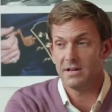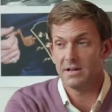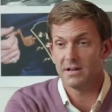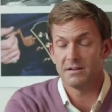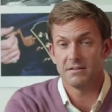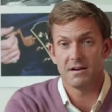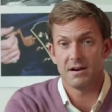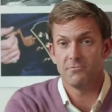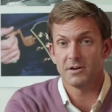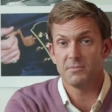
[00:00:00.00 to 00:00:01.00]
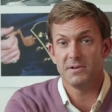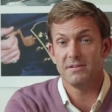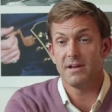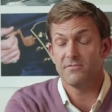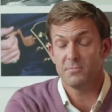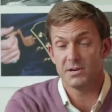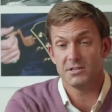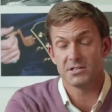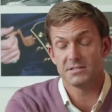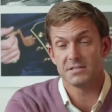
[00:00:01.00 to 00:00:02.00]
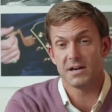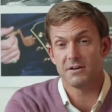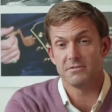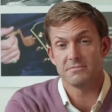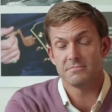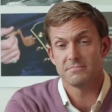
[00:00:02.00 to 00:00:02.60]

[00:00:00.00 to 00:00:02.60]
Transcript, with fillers: and I recommend everybody checks it out.